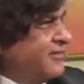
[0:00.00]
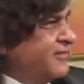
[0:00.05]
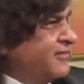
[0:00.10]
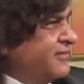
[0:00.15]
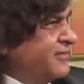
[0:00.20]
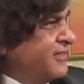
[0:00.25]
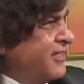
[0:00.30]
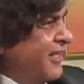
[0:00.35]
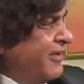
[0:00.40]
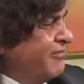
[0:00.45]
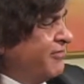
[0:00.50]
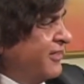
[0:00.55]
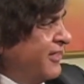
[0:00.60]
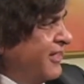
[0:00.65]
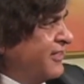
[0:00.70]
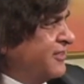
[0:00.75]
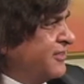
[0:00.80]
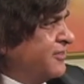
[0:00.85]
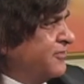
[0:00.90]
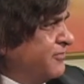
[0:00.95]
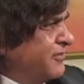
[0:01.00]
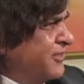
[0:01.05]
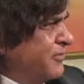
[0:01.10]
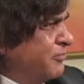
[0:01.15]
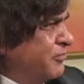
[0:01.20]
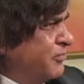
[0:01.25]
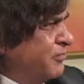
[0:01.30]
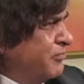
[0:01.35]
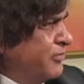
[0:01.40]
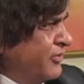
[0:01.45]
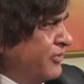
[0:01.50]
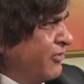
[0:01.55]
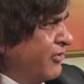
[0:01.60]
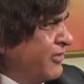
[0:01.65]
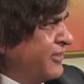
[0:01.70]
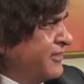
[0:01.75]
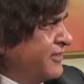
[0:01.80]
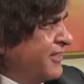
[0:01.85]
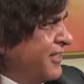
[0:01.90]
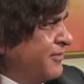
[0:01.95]
does it have connections with the
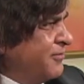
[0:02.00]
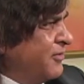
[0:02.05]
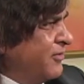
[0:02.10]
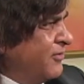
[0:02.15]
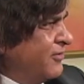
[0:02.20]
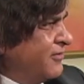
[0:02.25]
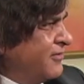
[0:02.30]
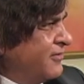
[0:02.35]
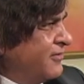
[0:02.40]
periodic table?